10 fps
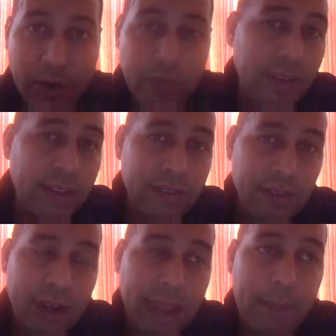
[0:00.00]
are things that
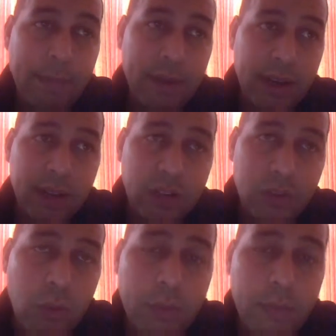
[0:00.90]
are happening that is
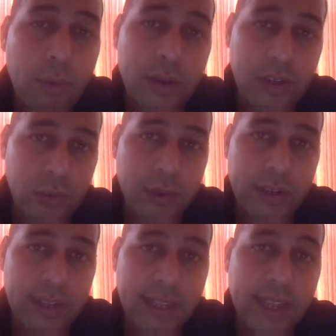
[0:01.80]
so important to
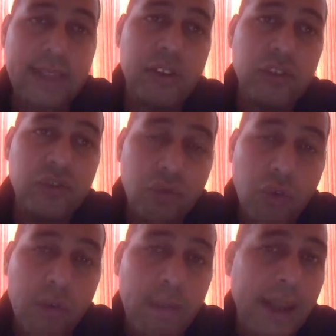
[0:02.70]
understand, that a
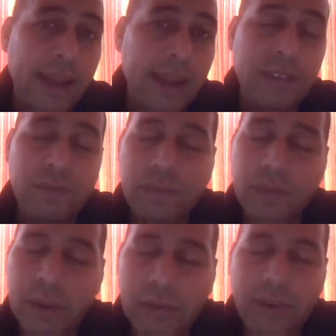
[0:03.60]
strong mind is
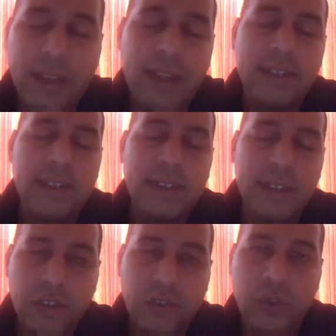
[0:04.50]
very
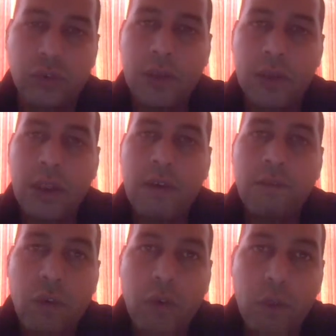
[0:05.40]
essential
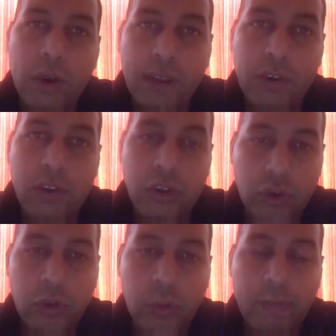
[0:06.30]
for whatever you do.